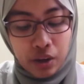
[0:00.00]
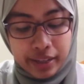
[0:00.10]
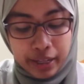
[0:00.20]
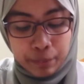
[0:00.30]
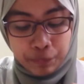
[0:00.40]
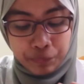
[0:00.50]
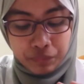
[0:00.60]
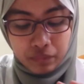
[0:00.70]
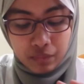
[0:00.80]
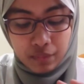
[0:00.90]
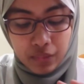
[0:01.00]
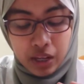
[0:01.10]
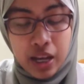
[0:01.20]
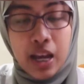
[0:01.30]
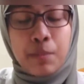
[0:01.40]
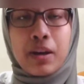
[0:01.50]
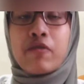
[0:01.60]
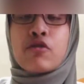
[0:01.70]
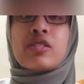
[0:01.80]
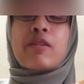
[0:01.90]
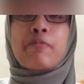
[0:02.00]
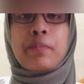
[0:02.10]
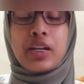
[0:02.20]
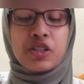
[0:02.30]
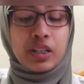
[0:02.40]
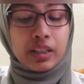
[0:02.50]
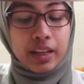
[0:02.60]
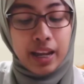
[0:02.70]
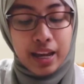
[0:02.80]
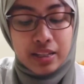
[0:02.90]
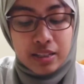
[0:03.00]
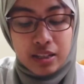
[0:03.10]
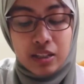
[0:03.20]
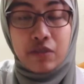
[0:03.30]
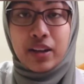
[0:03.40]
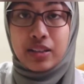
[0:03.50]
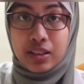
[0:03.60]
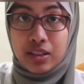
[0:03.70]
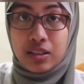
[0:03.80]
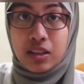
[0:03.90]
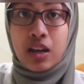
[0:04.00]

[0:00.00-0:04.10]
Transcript: Okay, but for some patient that has gingivitis,